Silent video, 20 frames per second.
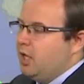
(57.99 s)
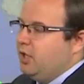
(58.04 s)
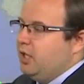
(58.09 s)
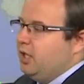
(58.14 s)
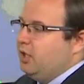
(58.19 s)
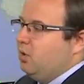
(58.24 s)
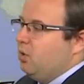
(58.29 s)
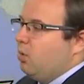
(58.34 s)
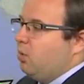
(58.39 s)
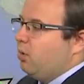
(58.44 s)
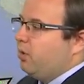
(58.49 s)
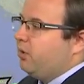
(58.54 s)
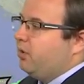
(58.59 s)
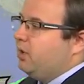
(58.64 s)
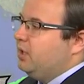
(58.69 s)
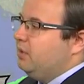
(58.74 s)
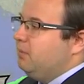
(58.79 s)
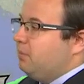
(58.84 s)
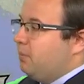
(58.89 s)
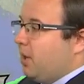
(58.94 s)
the
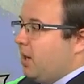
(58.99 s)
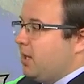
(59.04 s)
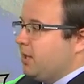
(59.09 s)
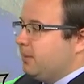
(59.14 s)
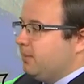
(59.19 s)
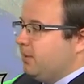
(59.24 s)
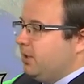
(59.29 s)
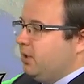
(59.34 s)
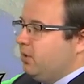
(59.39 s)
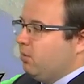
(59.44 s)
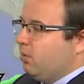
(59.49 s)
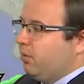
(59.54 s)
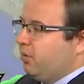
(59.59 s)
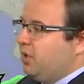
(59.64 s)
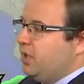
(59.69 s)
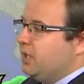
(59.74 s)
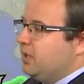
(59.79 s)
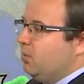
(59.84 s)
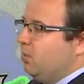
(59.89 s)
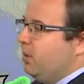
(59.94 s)
north and possibly
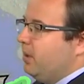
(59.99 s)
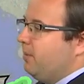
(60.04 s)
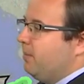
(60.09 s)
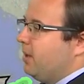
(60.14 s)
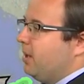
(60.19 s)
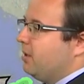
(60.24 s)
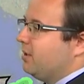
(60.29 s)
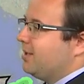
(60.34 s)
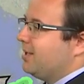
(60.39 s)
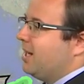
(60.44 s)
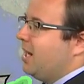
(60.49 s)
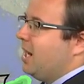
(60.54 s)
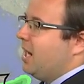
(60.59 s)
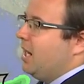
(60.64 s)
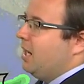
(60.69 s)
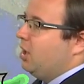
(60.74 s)
northeast wind belts